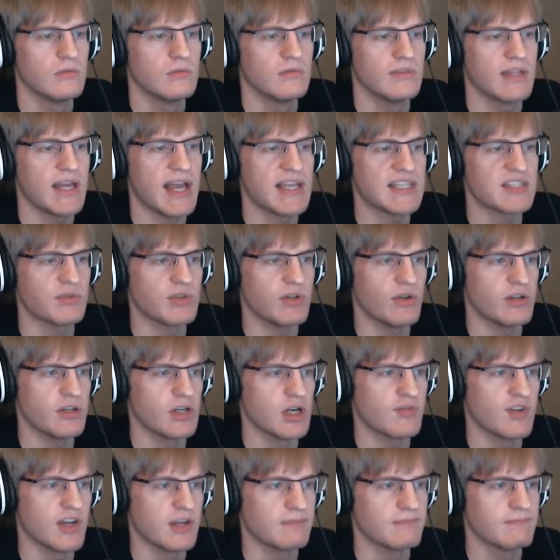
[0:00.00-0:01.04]
That's a little
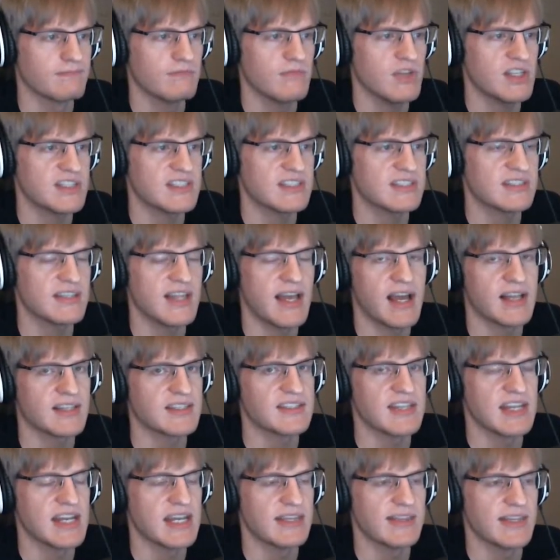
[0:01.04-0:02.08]
unnerving. Let's not
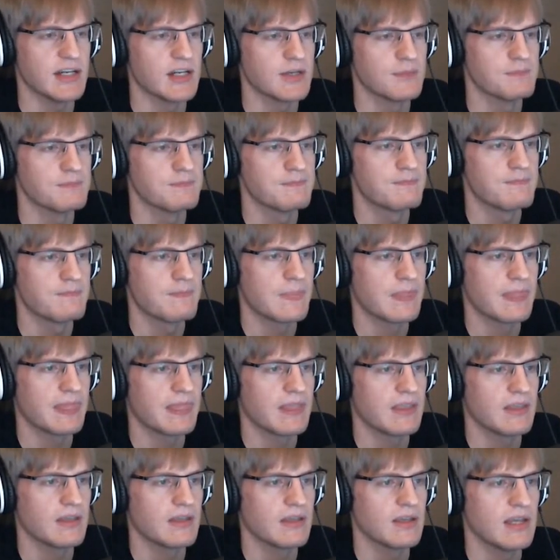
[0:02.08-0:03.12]
stay in there.
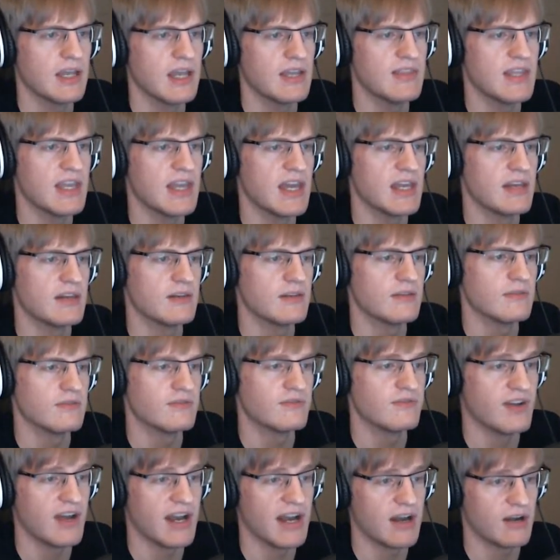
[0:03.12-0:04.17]
And then
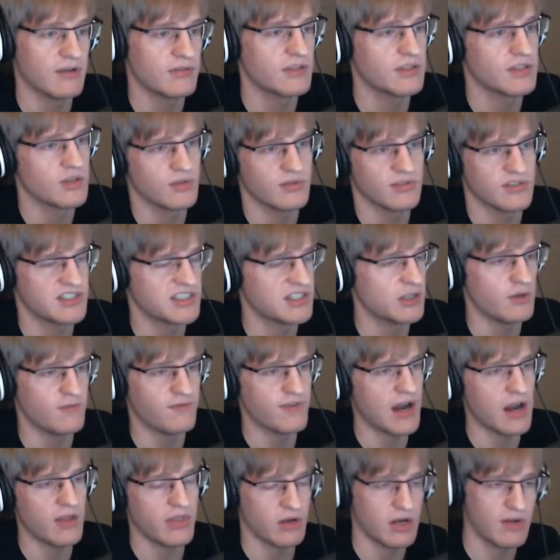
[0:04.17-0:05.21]
fire, the door, there's still
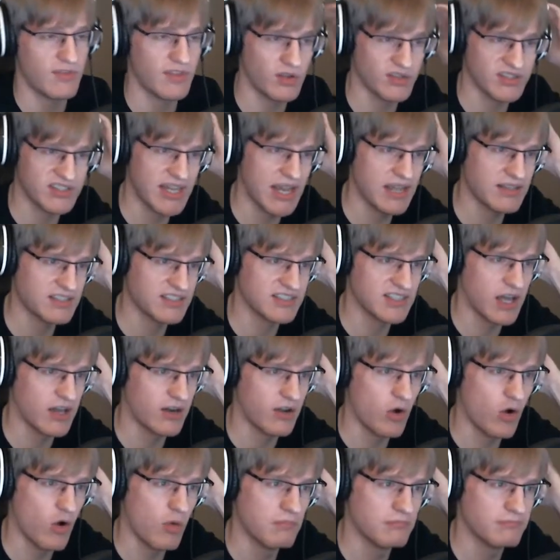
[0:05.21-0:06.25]
fire there even though Sans is not
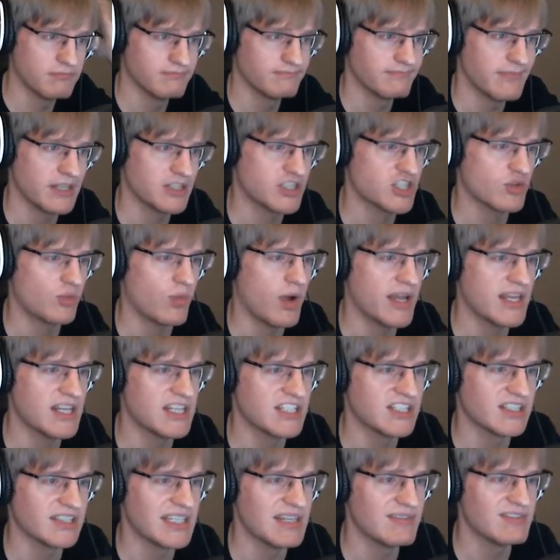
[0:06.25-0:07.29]
home. Not sure why he
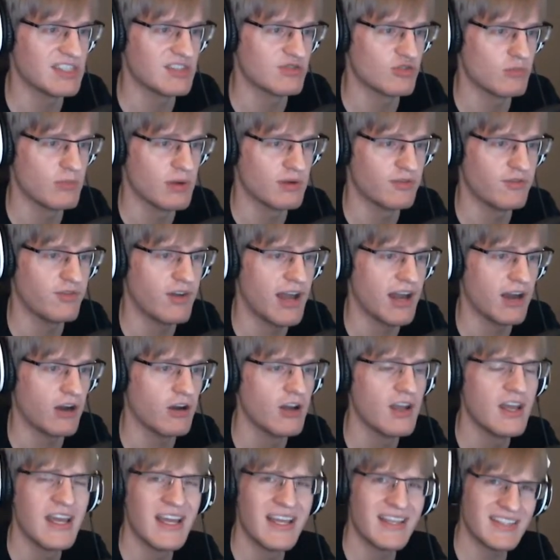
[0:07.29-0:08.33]
just leaves his room on fire.
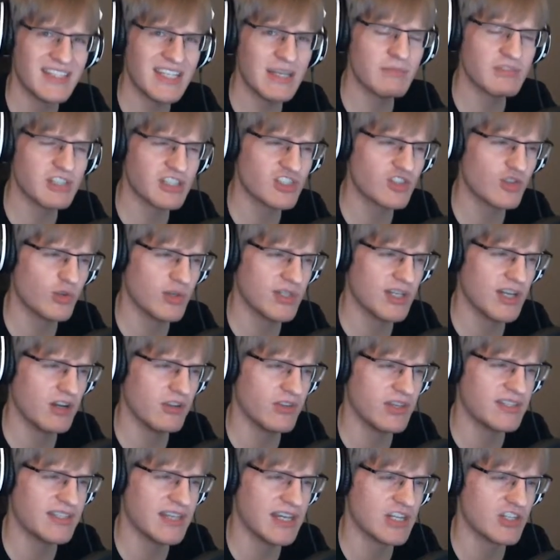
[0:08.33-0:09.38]
Seems
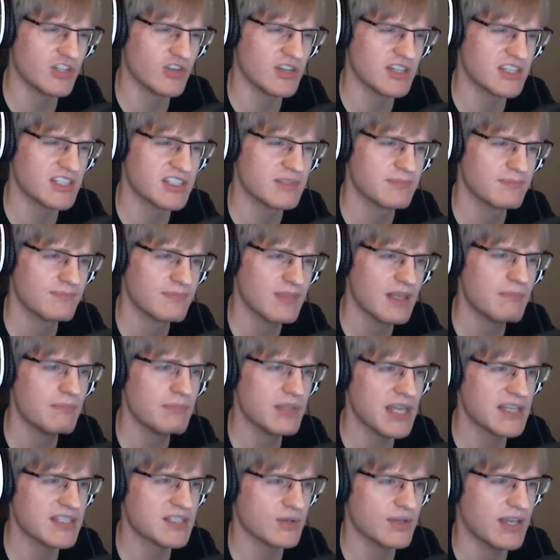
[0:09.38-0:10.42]
extraordinarily dangerous, but
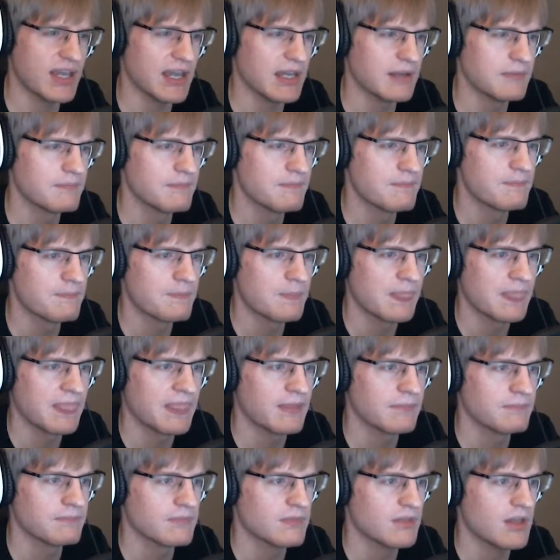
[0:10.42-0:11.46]
that's okay.
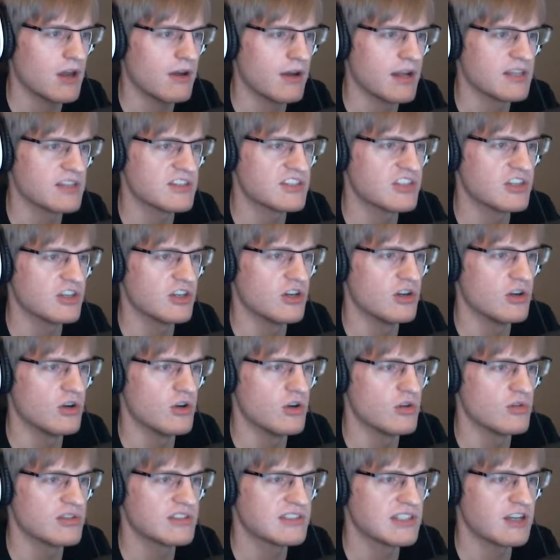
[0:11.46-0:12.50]
All right,
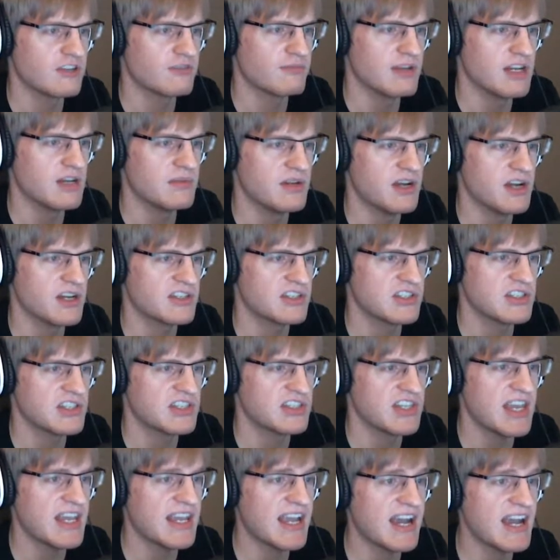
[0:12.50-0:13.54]
so stuffed mailboxes.
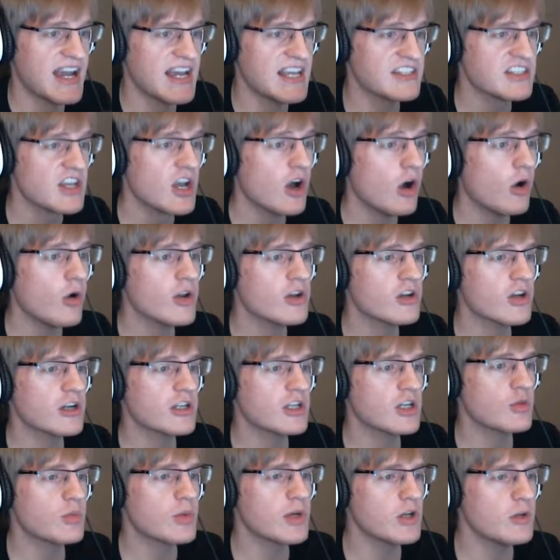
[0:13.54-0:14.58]
Hey guys, oh, you're not
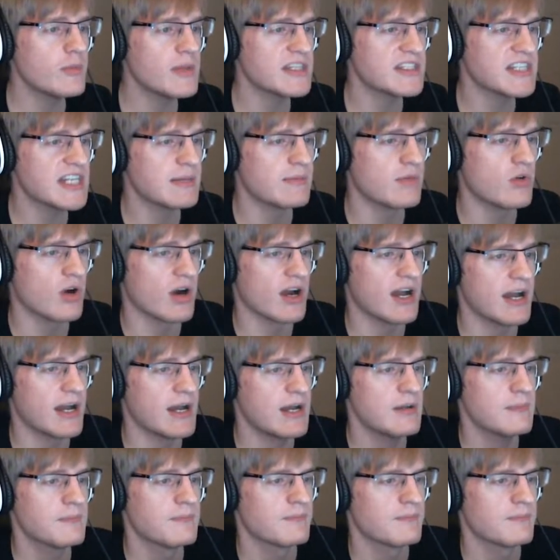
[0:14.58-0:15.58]
in Grillby's anymore, huh?